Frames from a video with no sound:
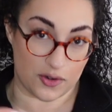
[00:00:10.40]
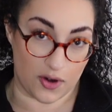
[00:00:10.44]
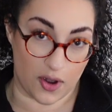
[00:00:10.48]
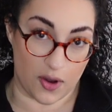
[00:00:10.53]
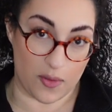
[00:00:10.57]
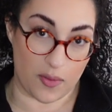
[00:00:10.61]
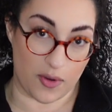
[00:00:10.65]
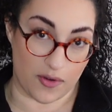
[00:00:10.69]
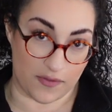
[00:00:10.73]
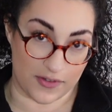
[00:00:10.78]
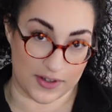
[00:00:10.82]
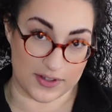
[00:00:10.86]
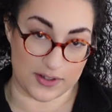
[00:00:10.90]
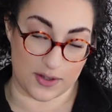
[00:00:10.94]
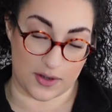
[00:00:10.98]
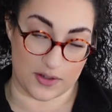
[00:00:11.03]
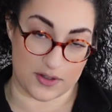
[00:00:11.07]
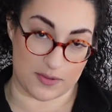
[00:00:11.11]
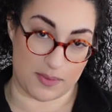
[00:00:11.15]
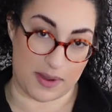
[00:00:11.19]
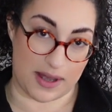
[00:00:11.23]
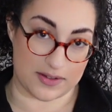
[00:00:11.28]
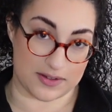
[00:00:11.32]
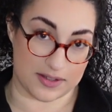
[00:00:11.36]
know what video
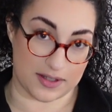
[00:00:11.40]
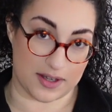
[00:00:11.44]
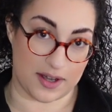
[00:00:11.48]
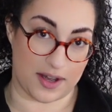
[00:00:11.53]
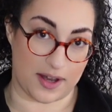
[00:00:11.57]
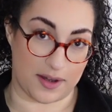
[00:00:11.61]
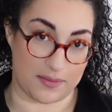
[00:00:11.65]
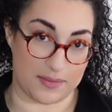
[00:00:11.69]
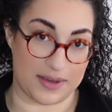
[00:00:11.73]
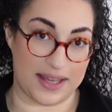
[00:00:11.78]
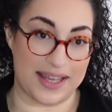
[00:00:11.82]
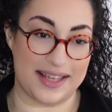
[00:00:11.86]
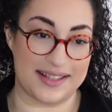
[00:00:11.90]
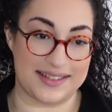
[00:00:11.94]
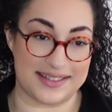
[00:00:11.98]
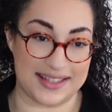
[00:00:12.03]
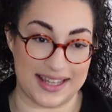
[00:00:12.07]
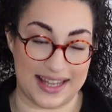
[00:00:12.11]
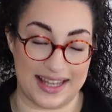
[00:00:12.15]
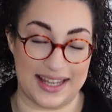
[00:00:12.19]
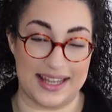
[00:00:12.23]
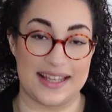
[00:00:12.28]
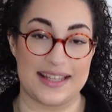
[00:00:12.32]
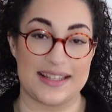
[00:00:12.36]
is about to come.
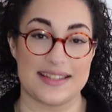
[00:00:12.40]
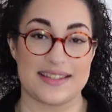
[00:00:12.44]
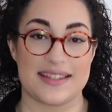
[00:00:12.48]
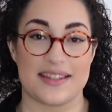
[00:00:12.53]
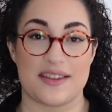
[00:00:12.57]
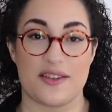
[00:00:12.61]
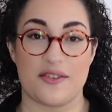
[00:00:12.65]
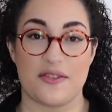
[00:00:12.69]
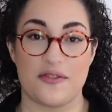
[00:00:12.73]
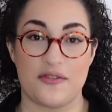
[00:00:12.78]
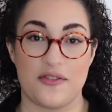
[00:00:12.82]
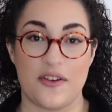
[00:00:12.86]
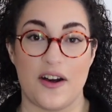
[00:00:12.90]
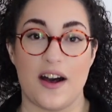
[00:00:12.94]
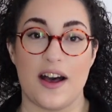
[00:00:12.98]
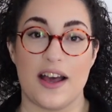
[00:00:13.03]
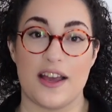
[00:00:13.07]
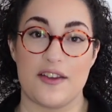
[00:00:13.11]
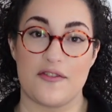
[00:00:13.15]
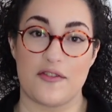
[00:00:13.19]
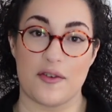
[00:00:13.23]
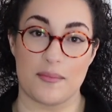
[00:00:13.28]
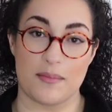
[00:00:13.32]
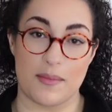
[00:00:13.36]
It is the
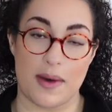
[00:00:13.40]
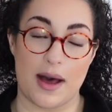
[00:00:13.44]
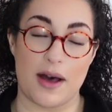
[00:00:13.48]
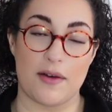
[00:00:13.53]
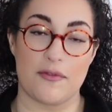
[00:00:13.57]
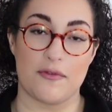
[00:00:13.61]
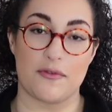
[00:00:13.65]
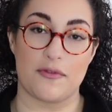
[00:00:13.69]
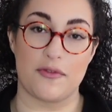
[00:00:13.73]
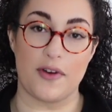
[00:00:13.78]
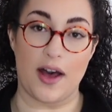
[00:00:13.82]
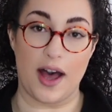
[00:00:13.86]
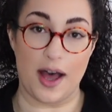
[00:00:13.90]
5 month